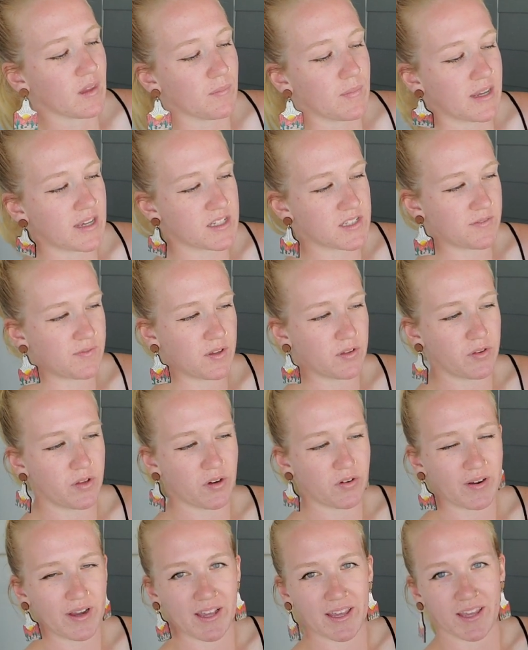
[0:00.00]
Because if you
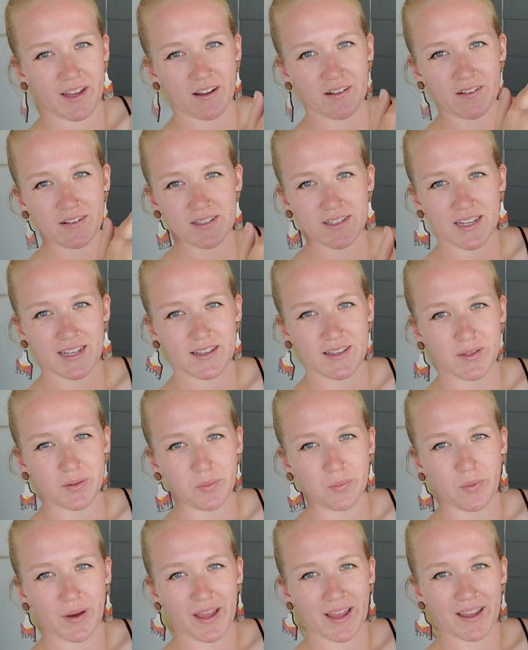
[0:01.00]
look right here, there's like this
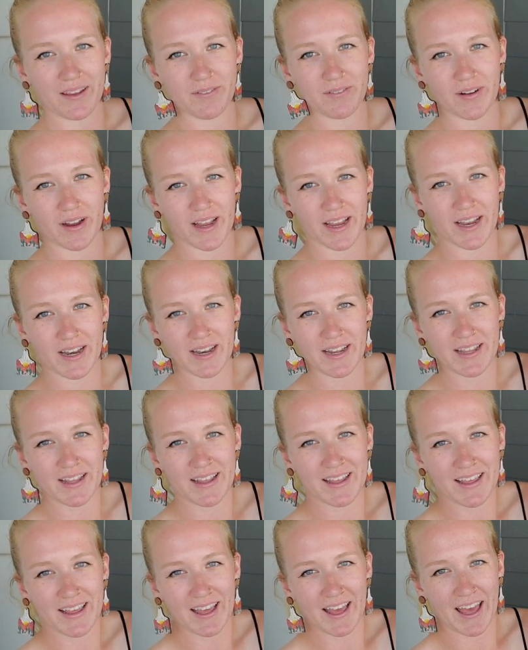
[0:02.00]
wave, right?
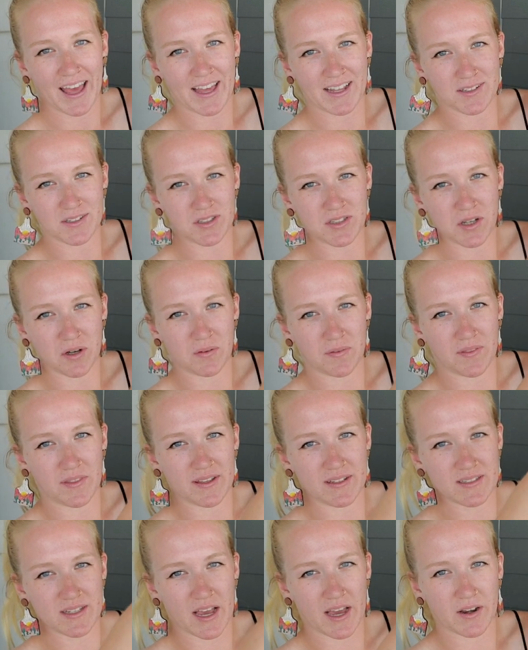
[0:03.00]
And so
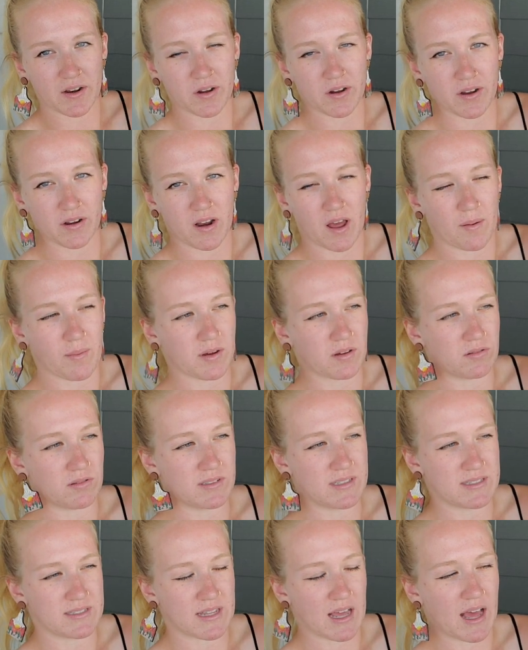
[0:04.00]
this kind of ergonomical
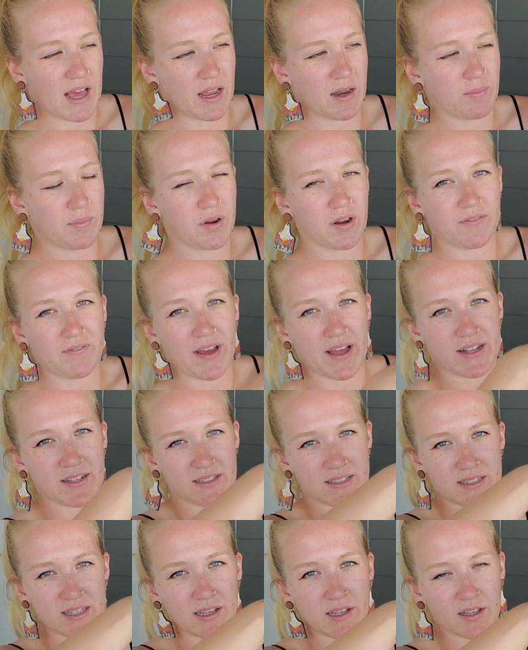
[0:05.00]
design
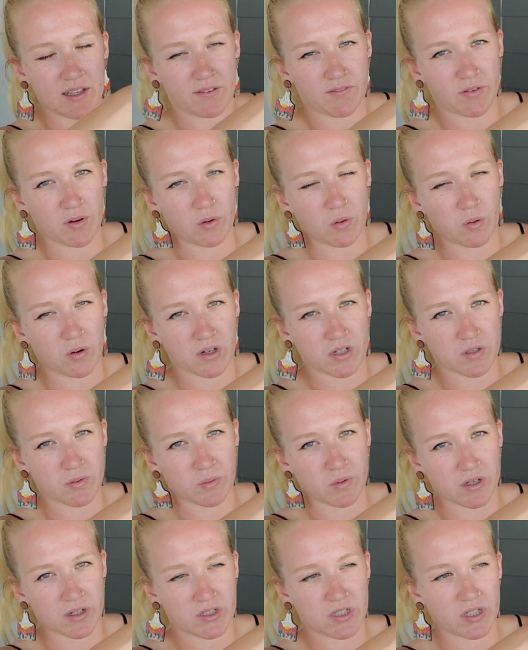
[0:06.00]
prevents if your horse
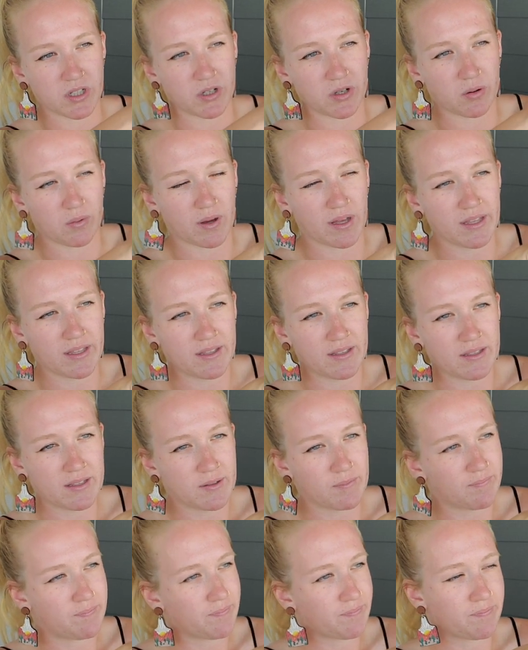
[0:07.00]
were to
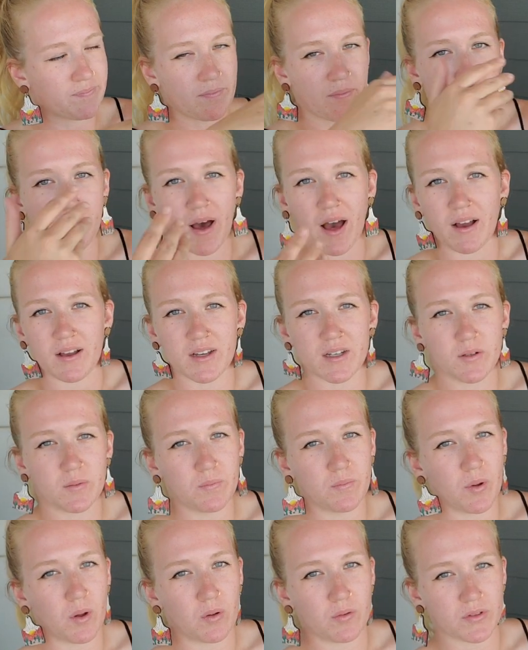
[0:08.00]
buck,
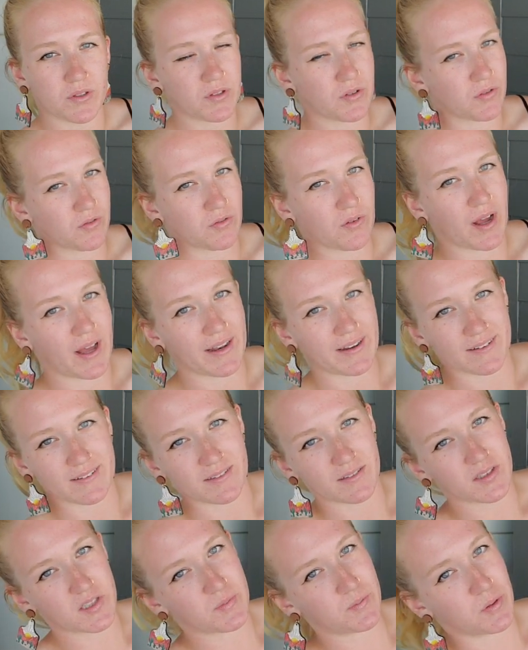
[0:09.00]
bolt, run,
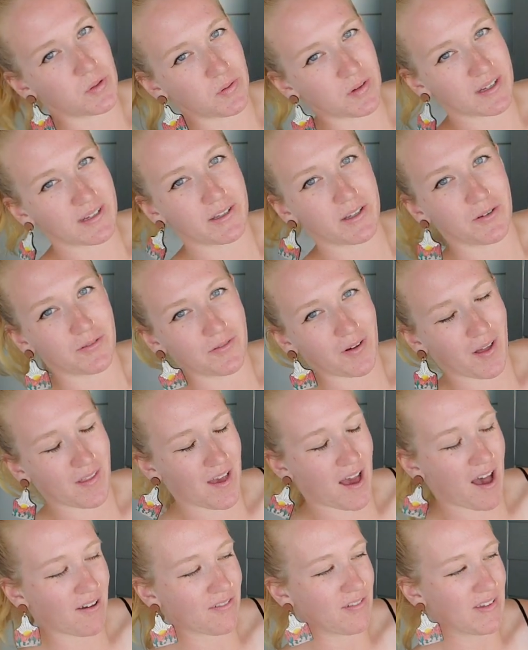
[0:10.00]
spook, you fall
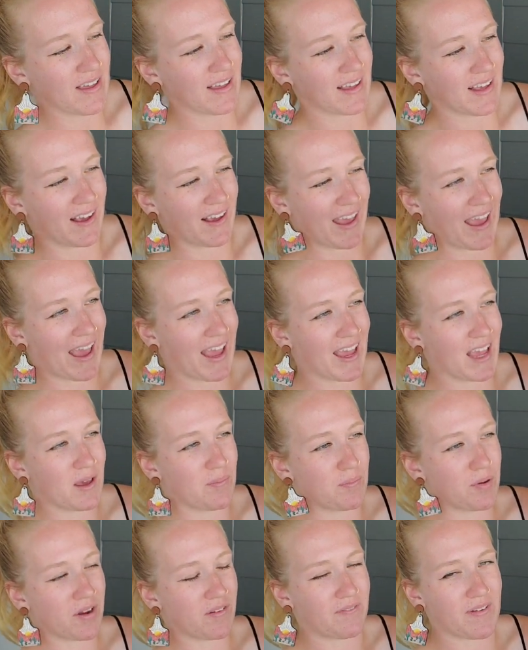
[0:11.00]
off, okay?
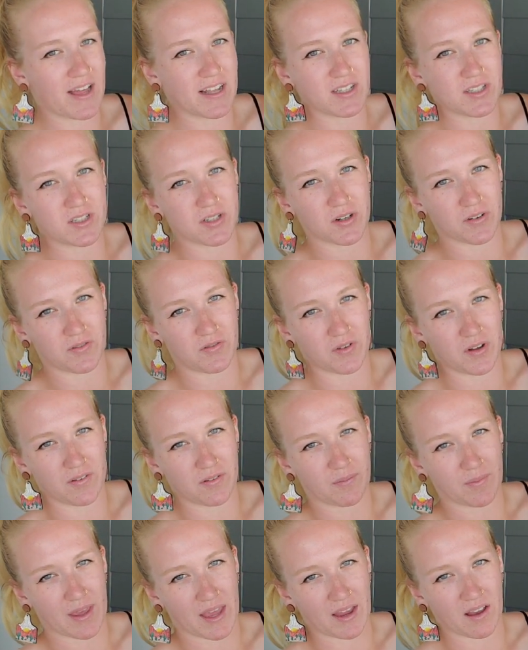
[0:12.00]
It prevents your foot
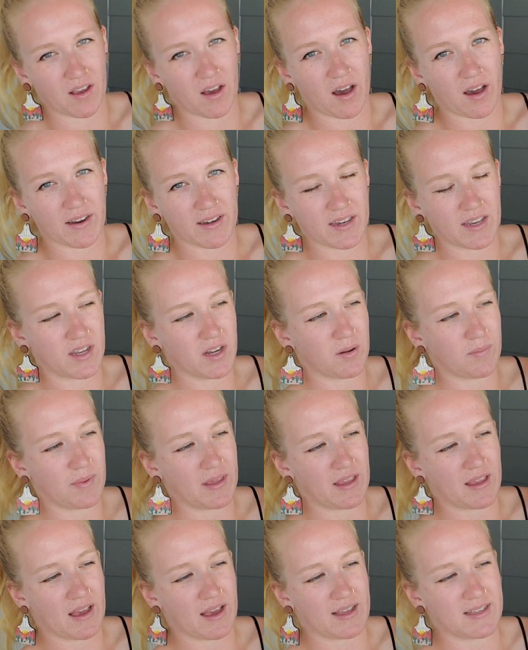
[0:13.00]
from getting caught in here
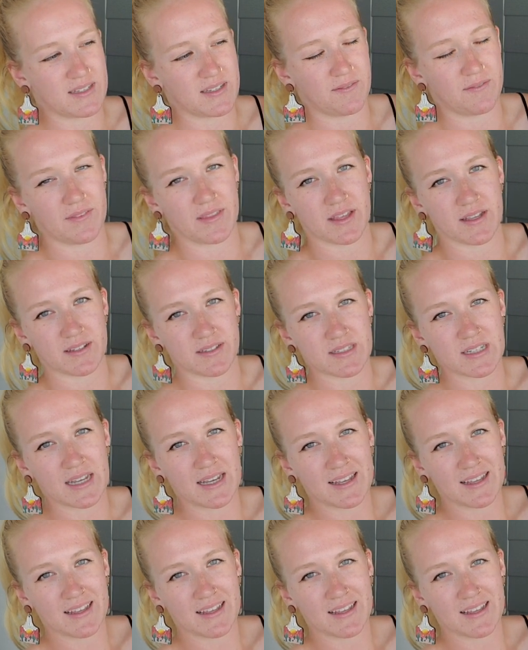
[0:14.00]
because of this